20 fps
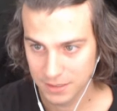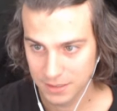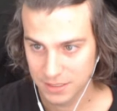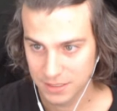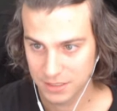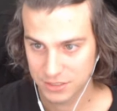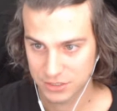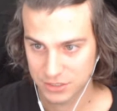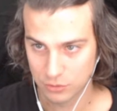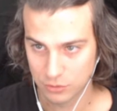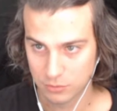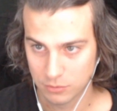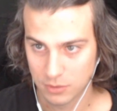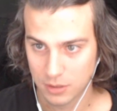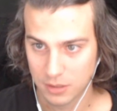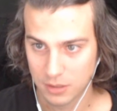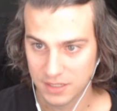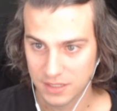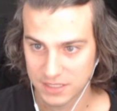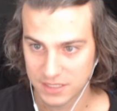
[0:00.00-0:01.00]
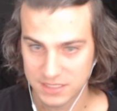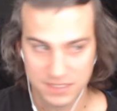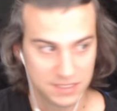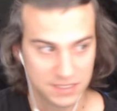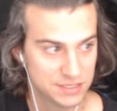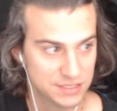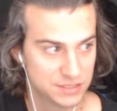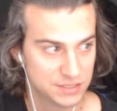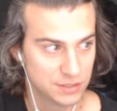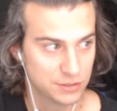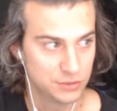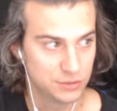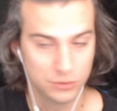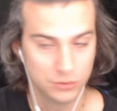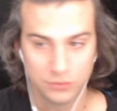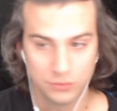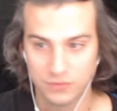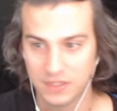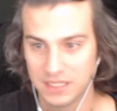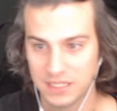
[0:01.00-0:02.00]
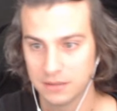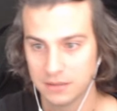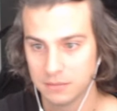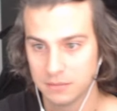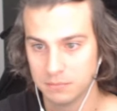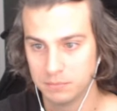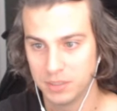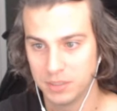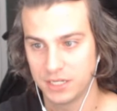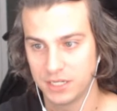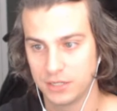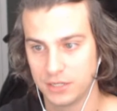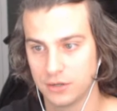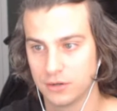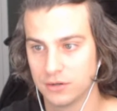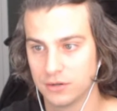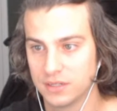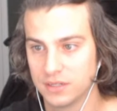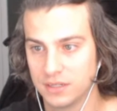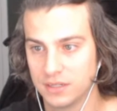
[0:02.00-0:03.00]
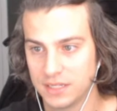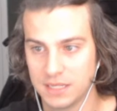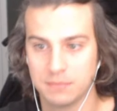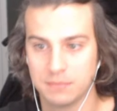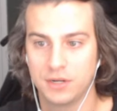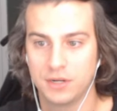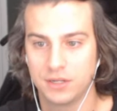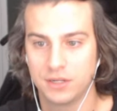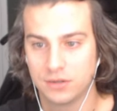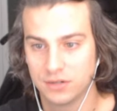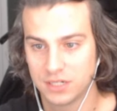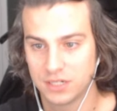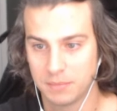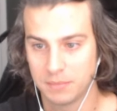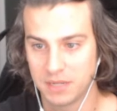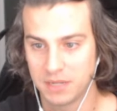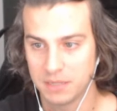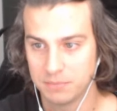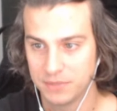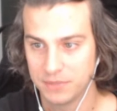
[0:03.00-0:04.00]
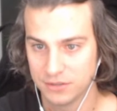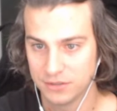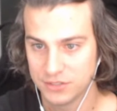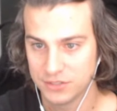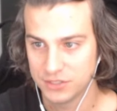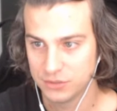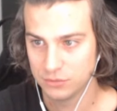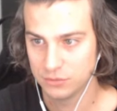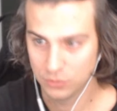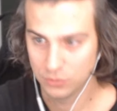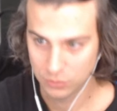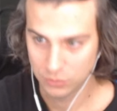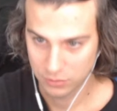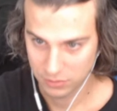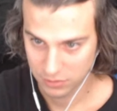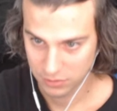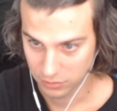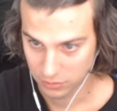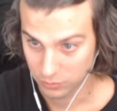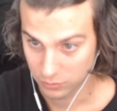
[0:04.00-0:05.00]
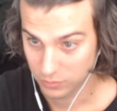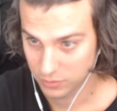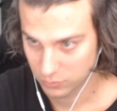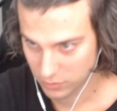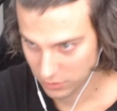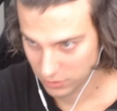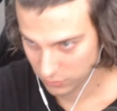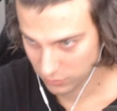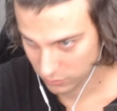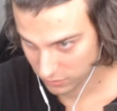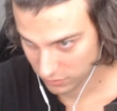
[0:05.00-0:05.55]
So next is Goofy Bodyguard. Again, Bodyguard coming up there, 2 lore or 1 lore,